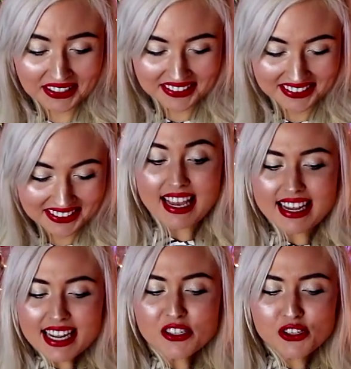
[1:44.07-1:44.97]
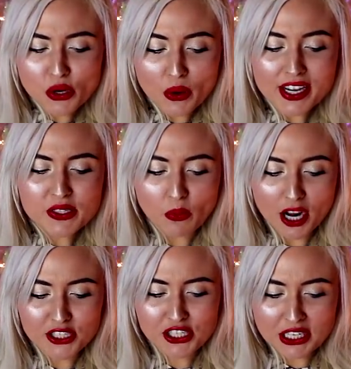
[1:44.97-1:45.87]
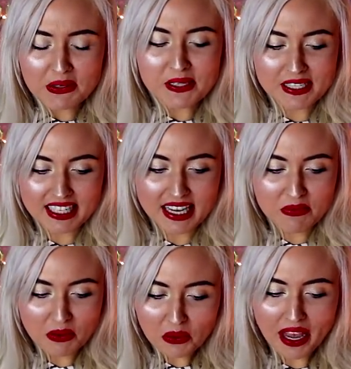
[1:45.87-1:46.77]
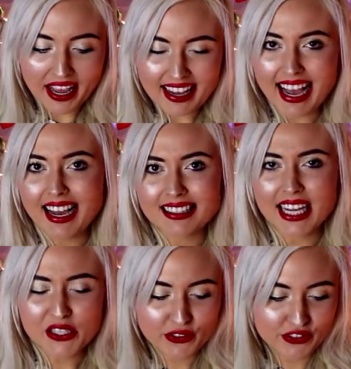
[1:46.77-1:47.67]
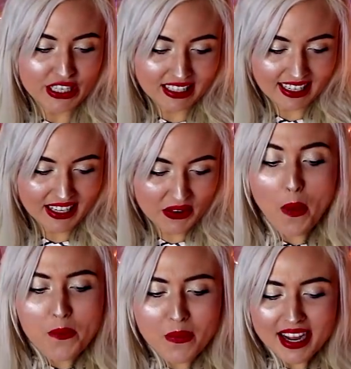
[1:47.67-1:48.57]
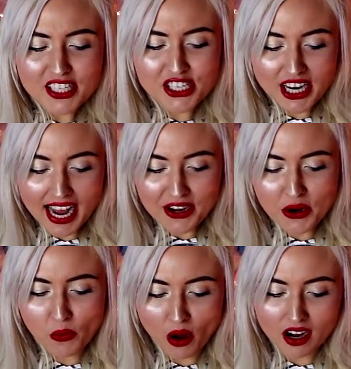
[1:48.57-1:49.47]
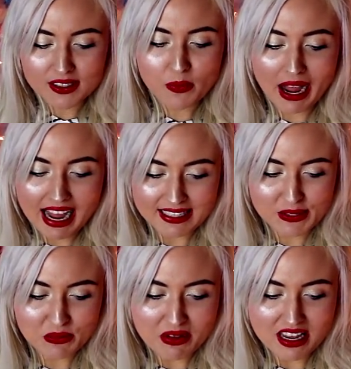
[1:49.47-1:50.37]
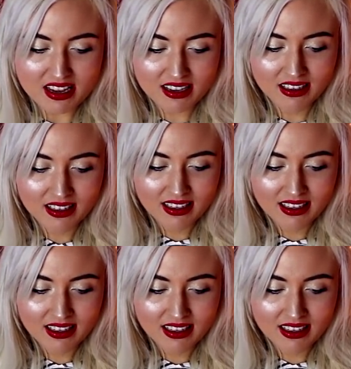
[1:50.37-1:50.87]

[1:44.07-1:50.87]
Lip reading: It enjoys watching you sleep. Okay, yeah, that's freaky. My shadow walked past me.